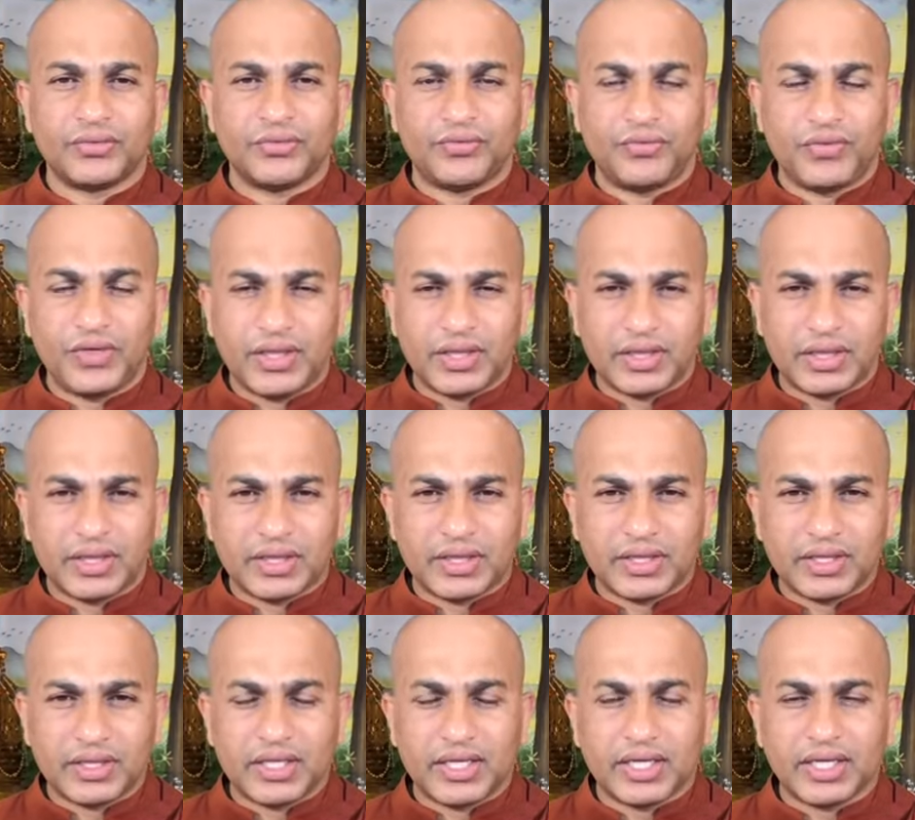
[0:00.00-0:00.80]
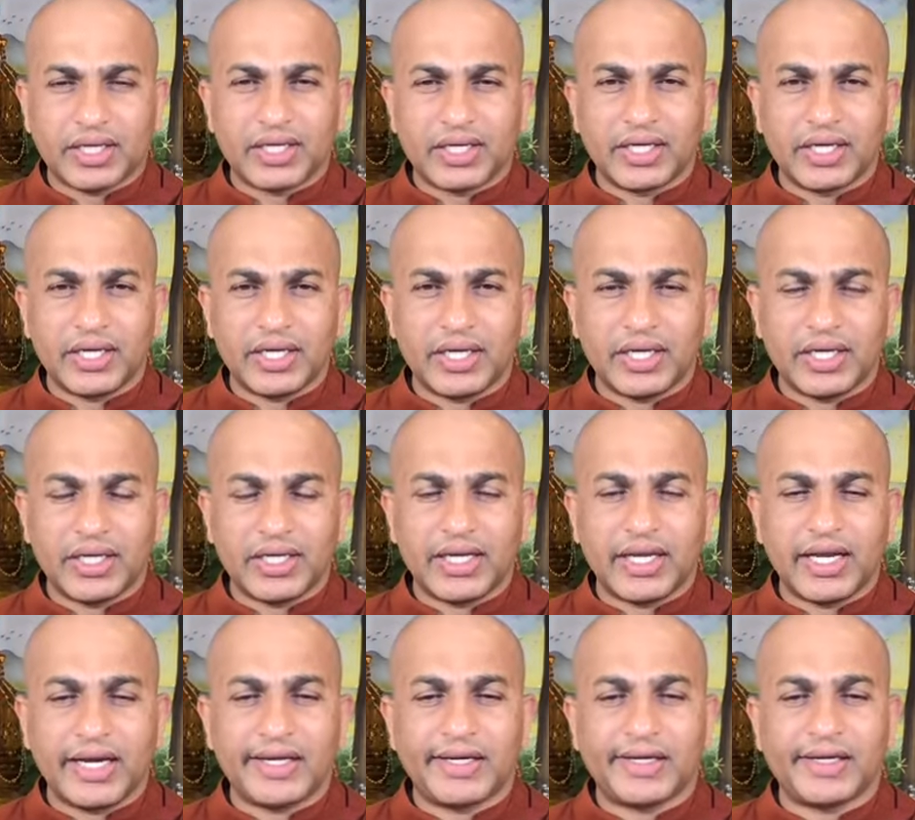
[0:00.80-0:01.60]
with the greed,
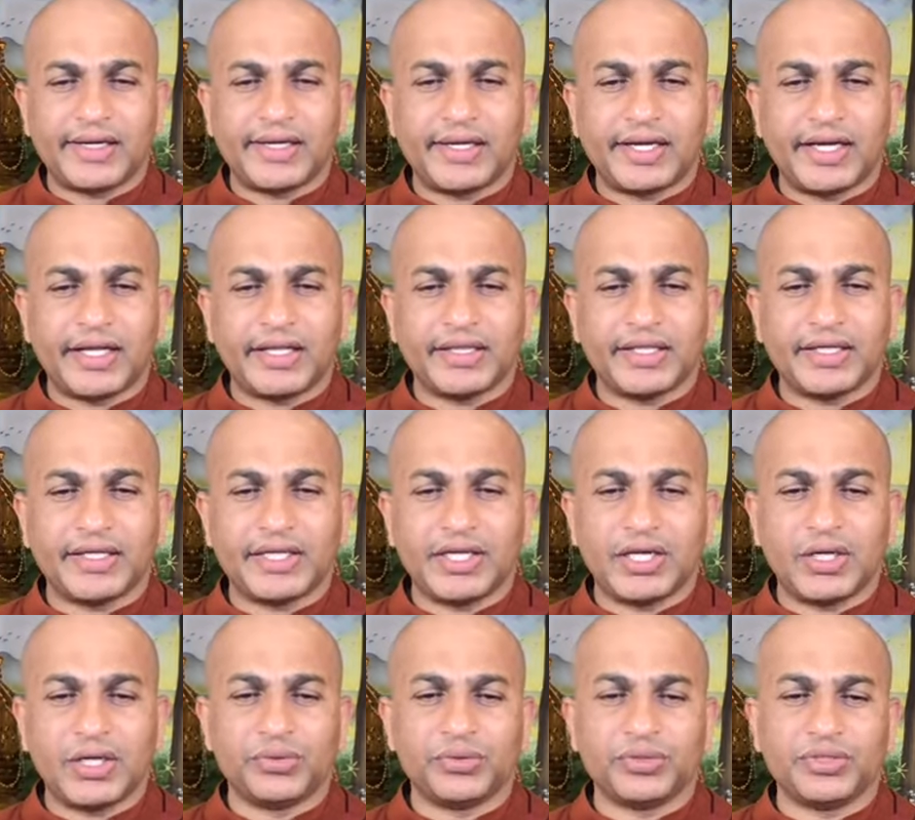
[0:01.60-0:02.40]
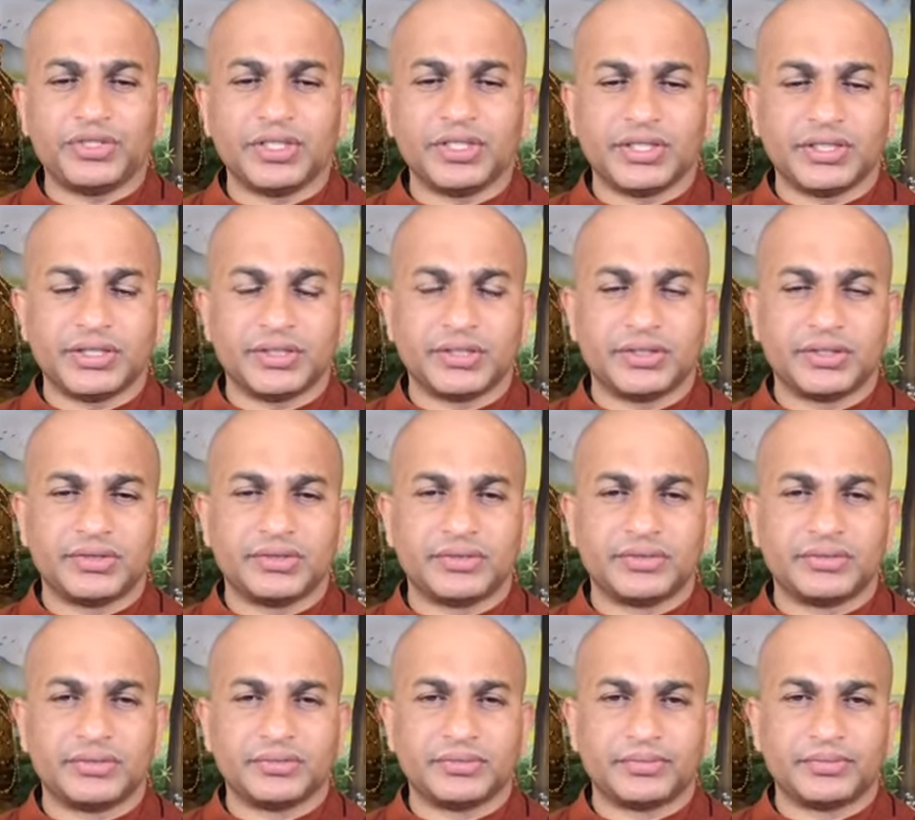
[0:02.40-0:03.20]
hatred, and the delusion.
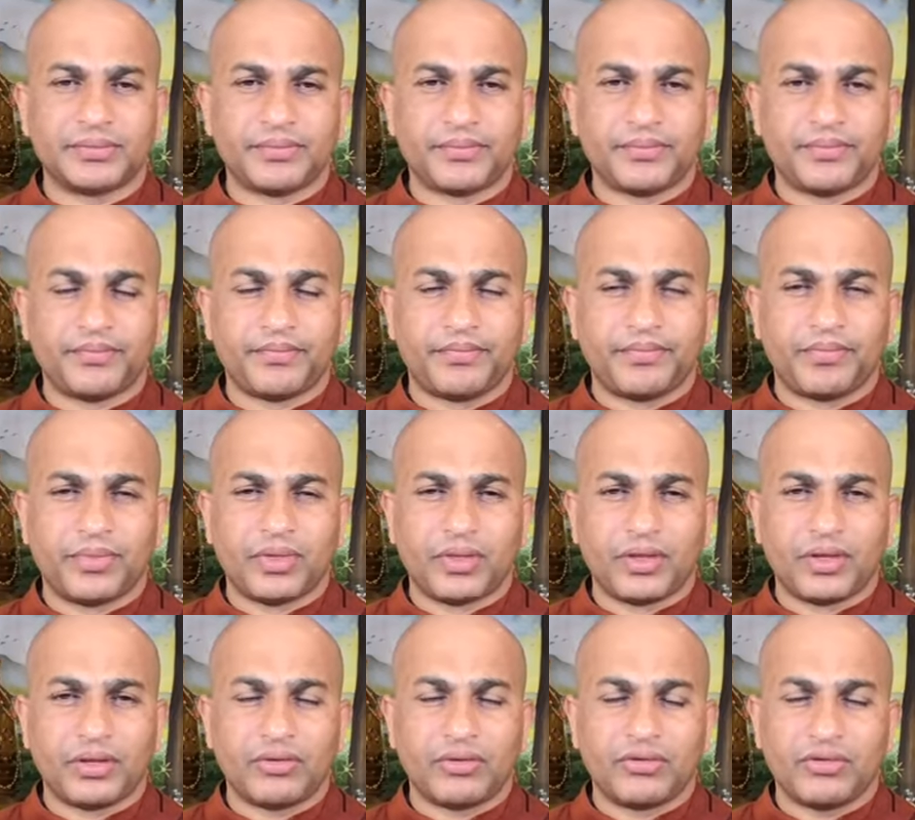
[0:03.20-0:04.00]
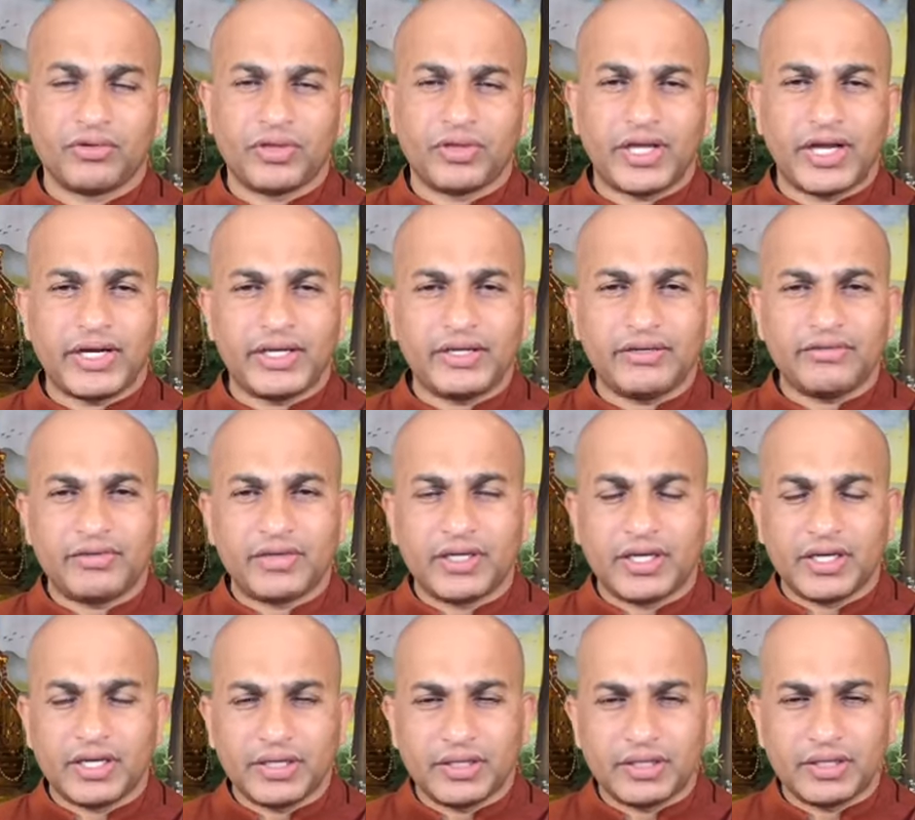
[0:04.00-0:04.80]
So that is
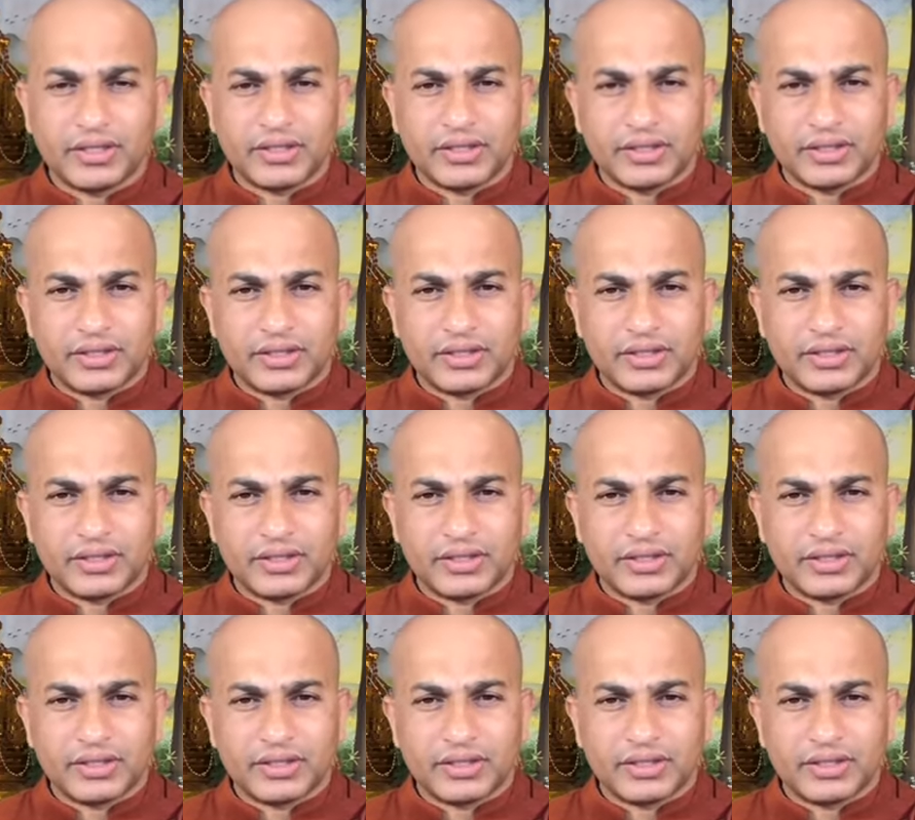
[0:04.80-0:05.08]
the